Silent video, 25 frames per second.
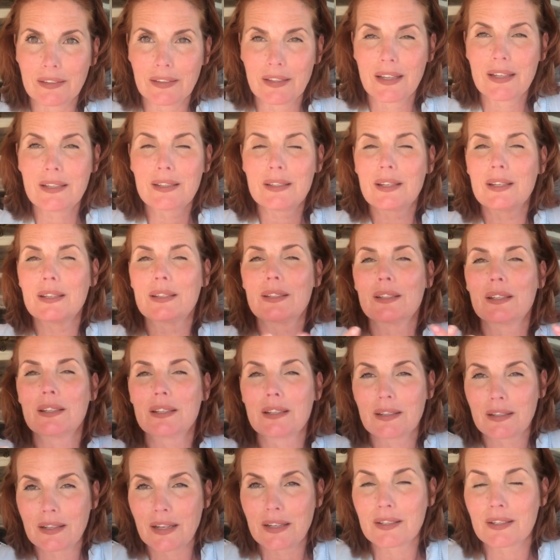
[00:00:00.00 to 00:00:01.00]
That's
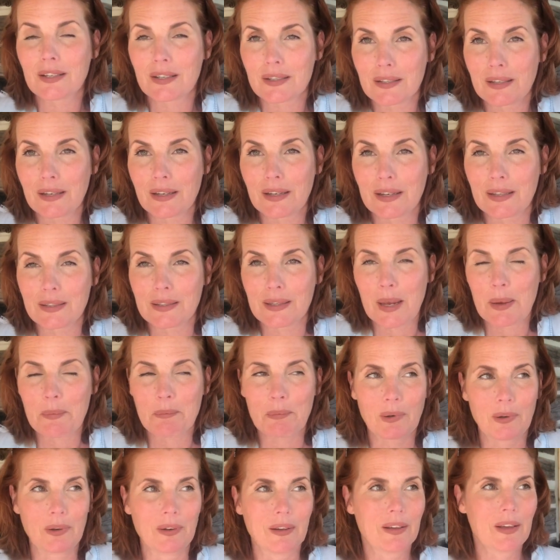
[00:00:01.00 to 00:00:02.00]
just an
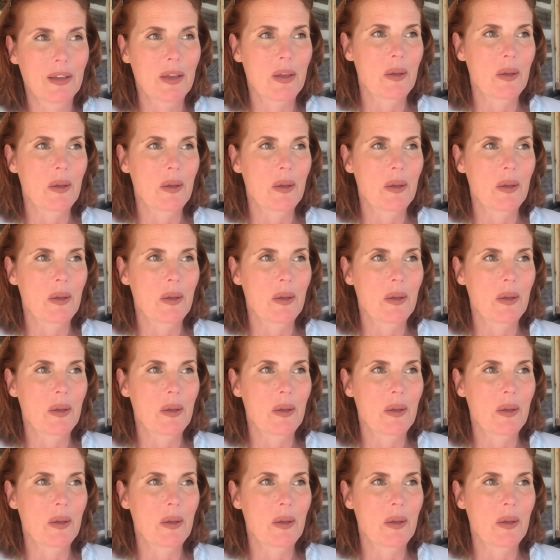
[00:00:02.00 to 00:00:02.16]
example.